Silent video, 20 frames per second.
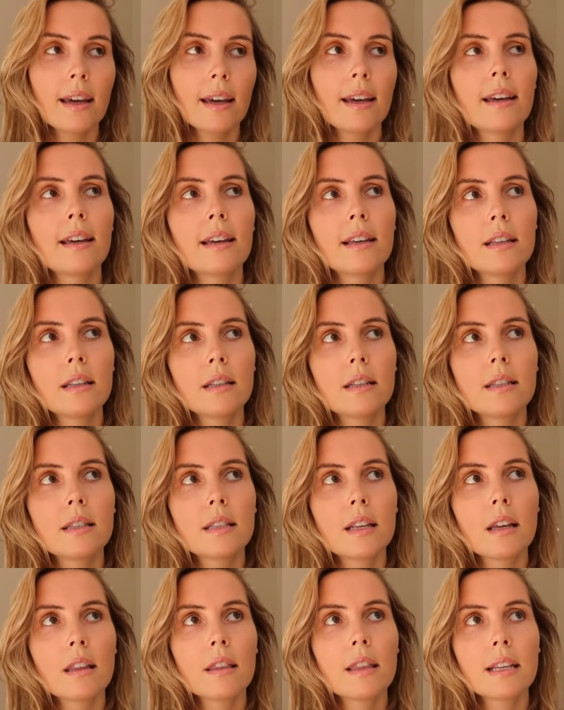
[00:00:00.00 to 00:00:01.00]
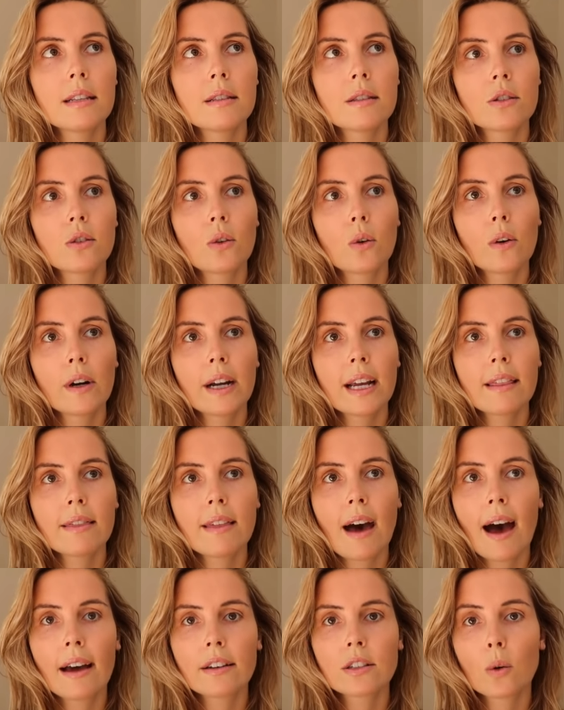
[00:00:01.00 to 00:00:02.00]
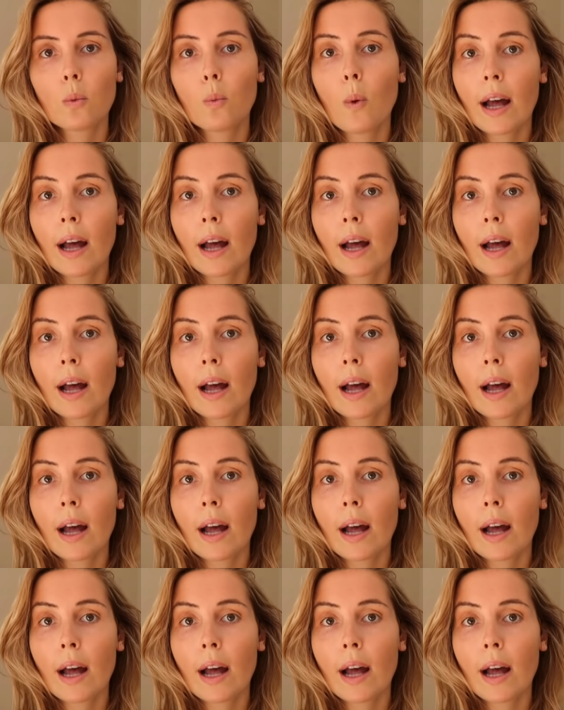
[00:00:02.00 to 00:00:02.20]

is this story that